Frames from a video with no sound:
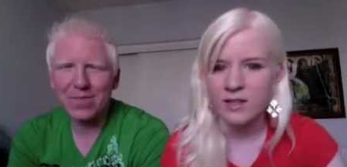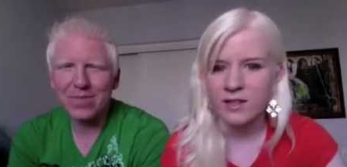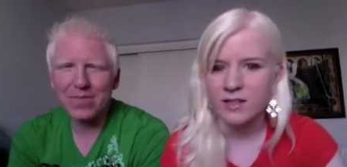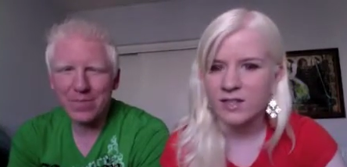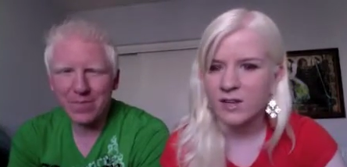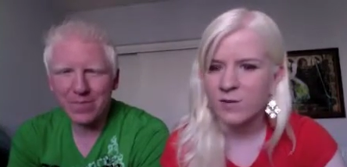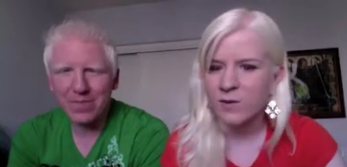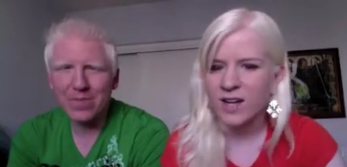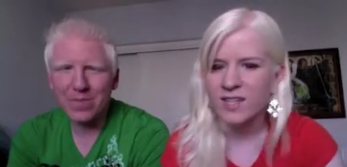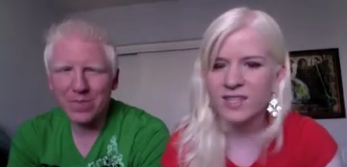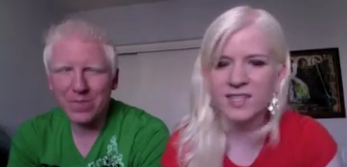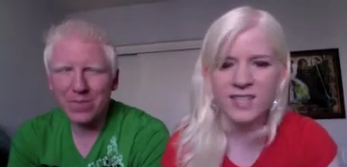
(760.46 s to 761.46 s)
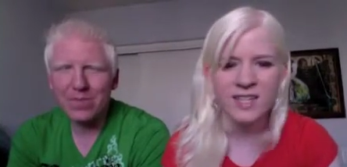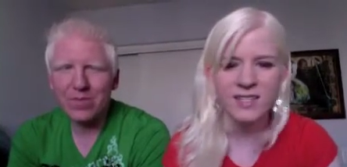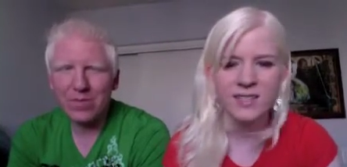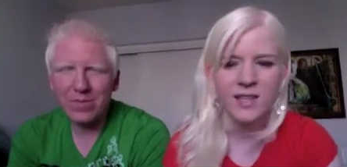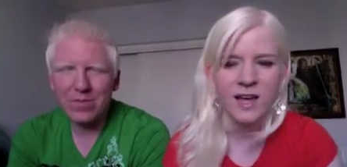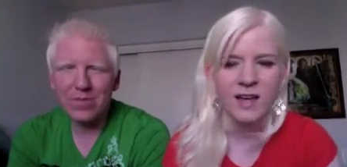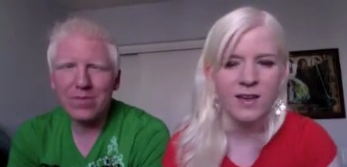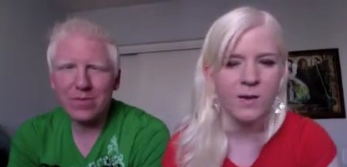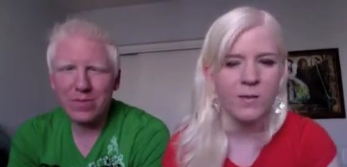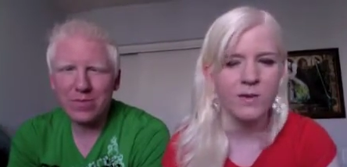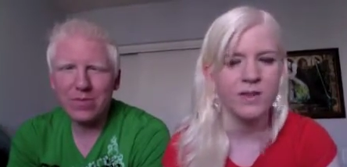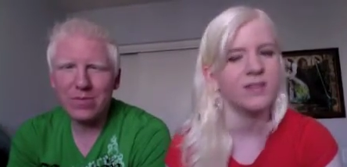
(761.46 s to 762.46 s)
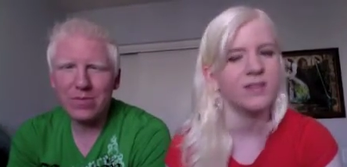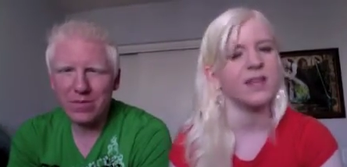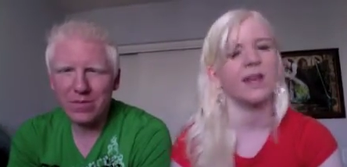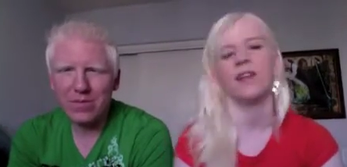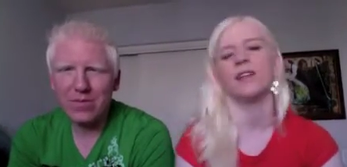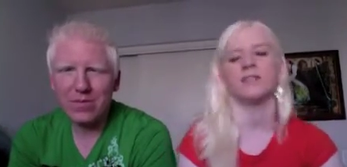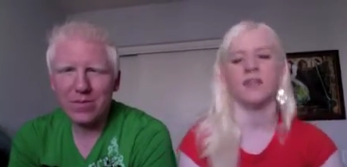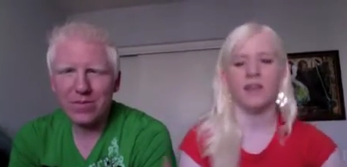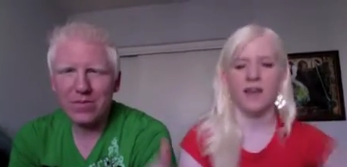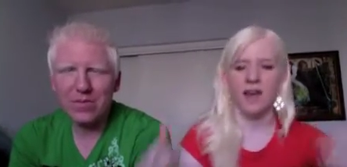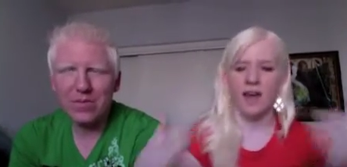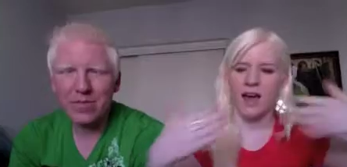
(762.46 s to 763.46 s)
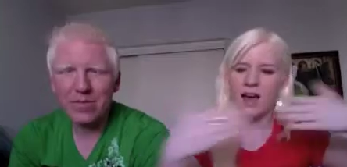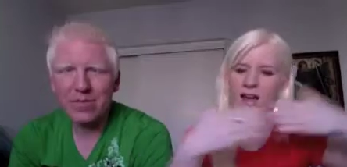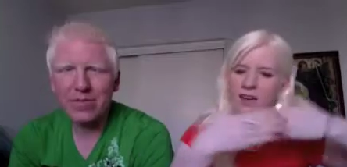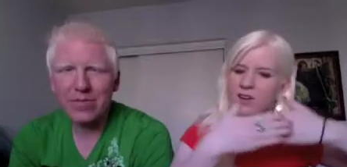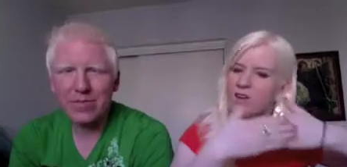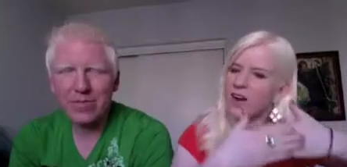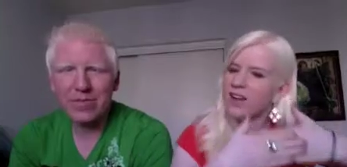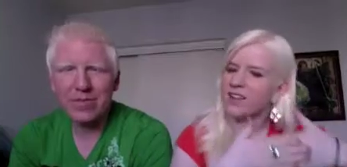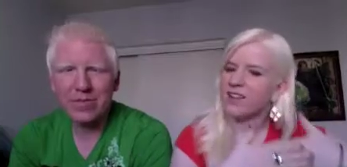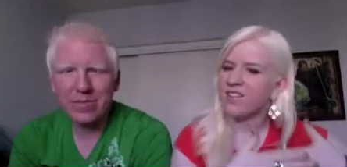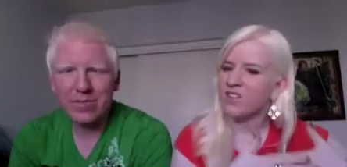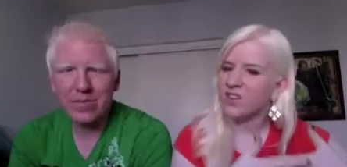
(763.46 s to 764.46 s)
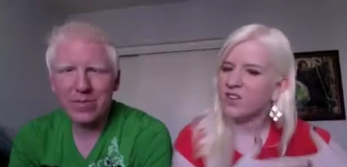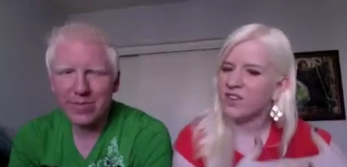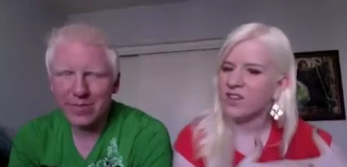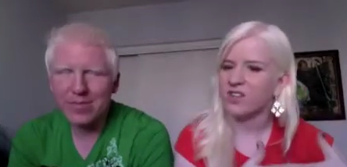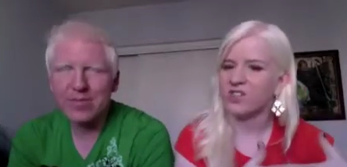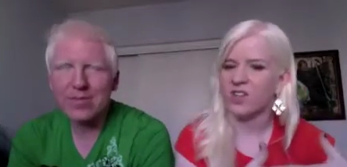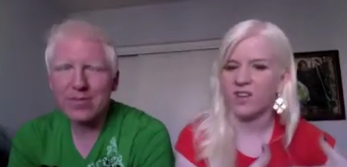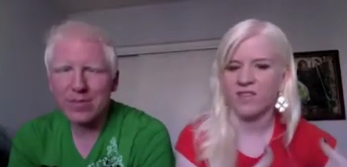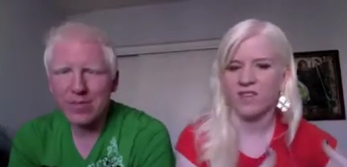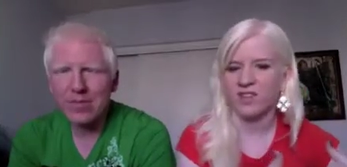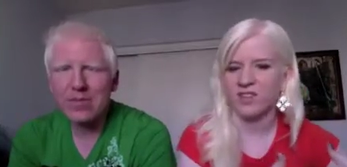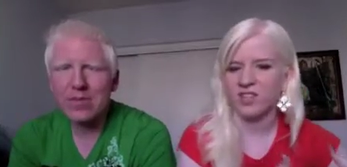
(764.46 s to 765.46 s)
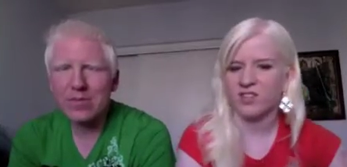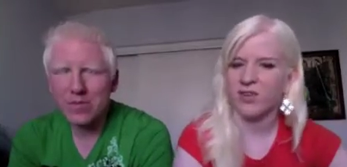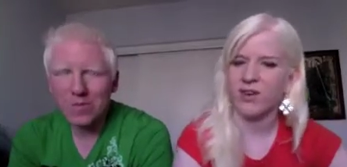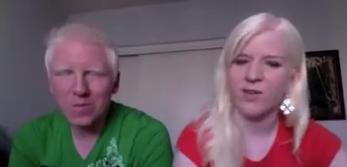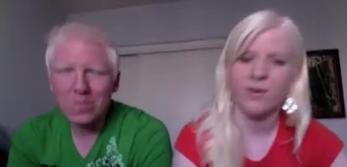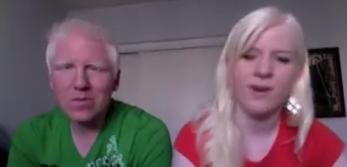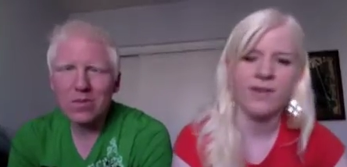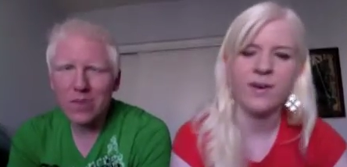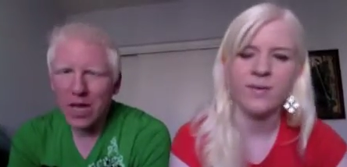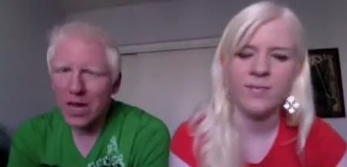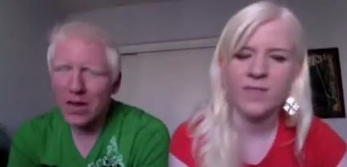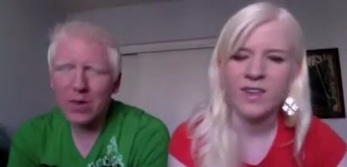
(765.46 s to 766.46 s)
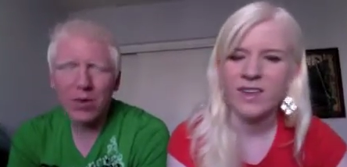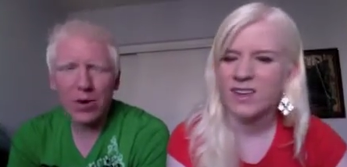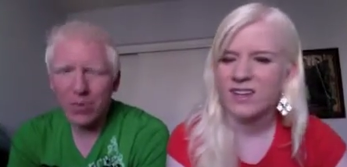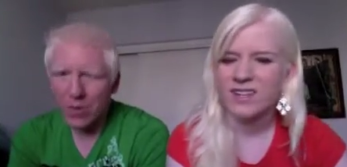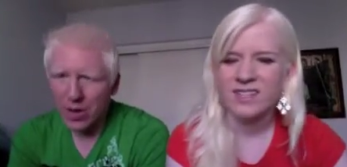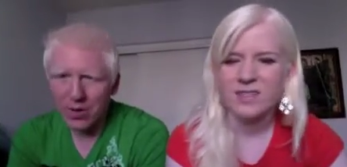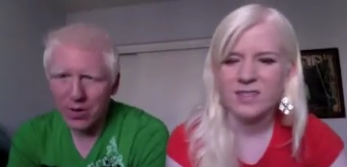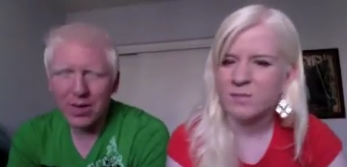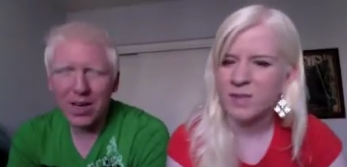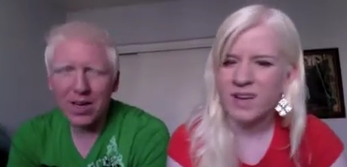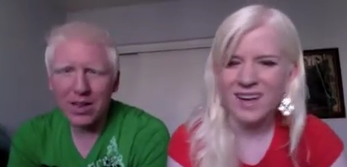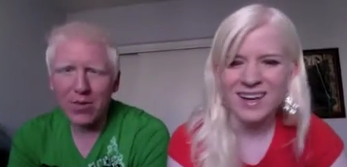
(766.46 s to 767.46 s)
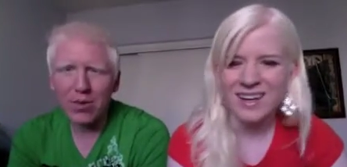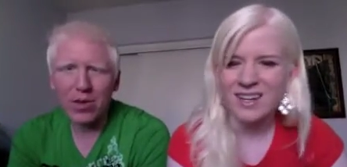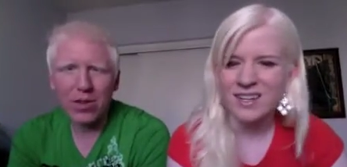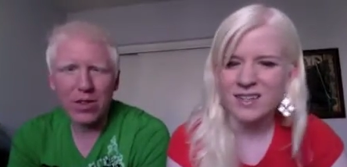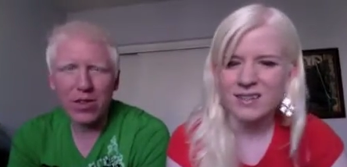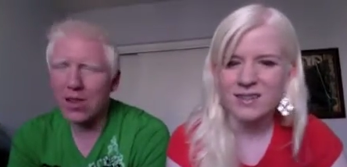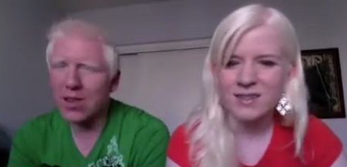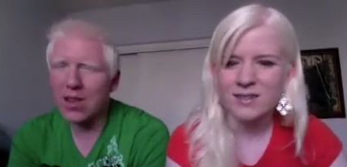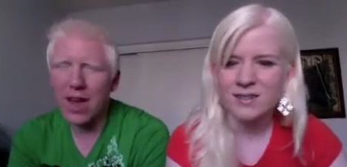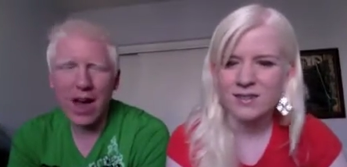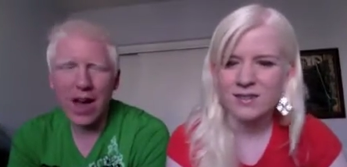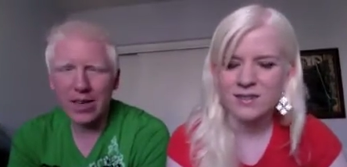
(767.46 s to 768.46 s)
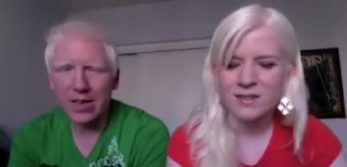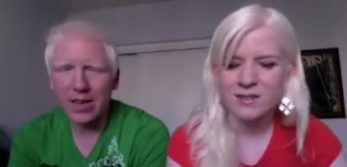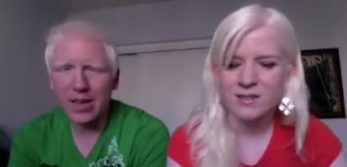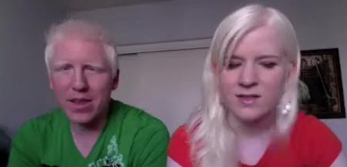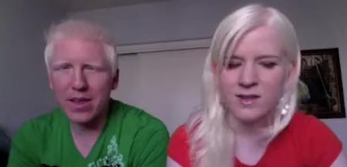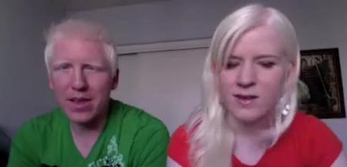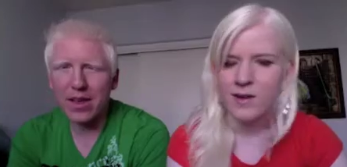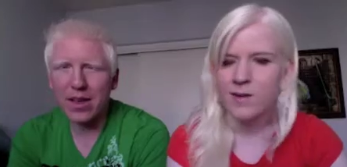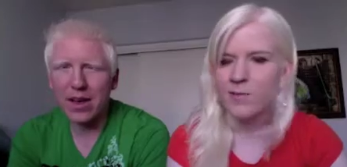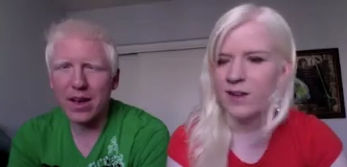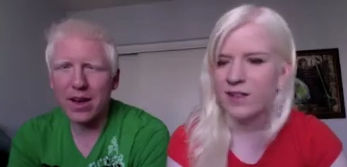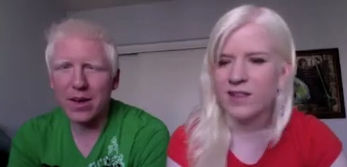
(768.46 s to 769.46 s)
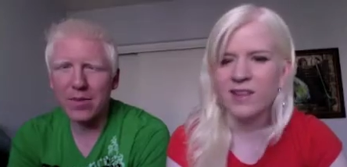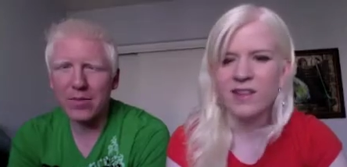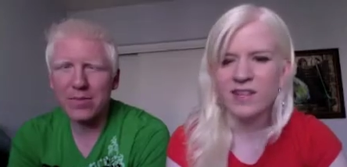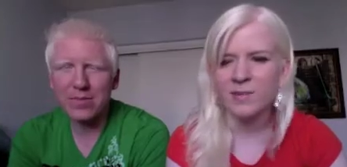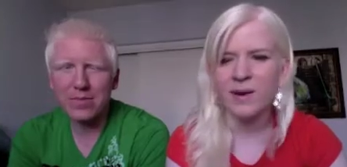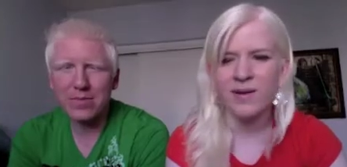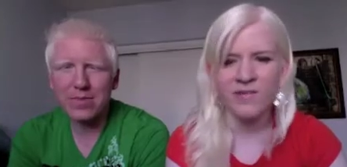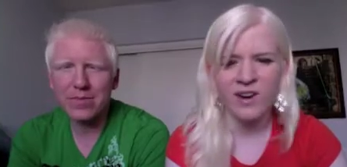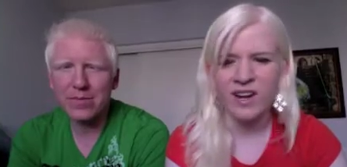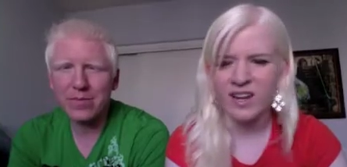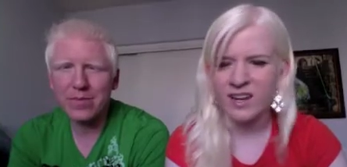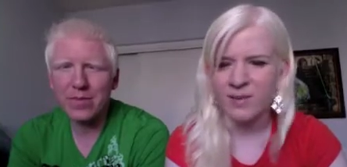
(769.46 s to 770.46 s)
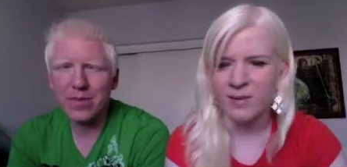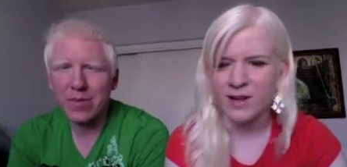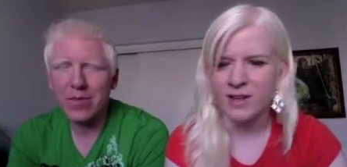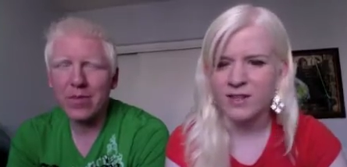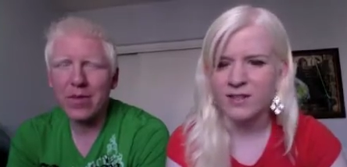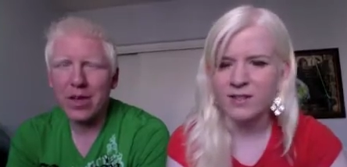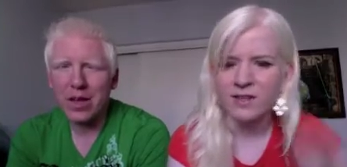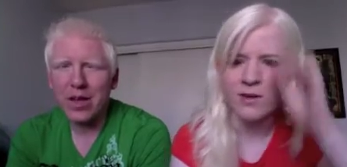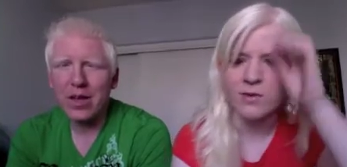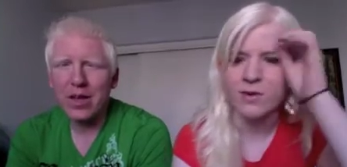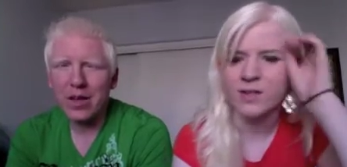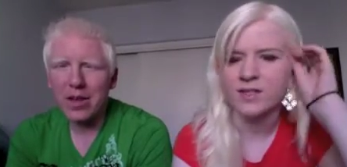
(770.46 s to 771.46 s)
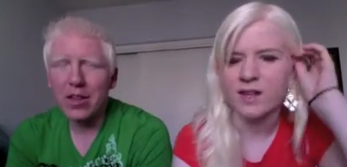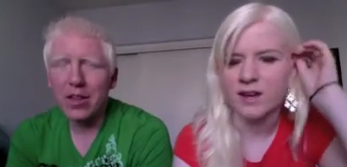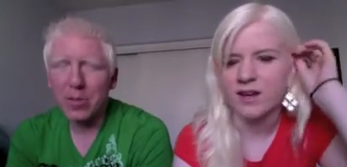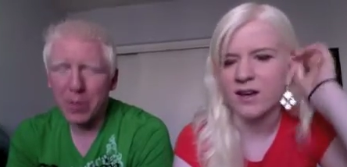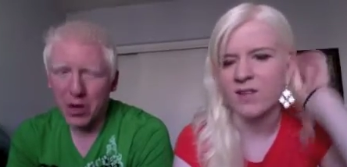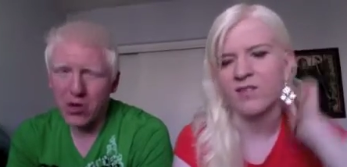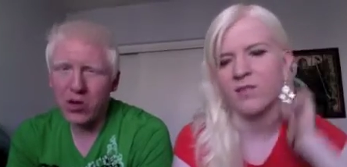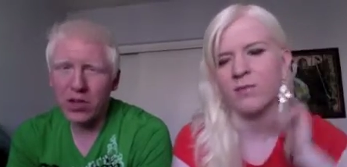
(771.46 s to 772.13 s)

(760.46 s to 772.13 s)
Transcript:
Speaker 1: like sunrise sunset like when the sun is at your eye level and you're driving into it or whatever
Speaker 2: anywhere around eye level is just agonizing but um, i think um,
Speaker 1: that's bad for anybody so it's not especially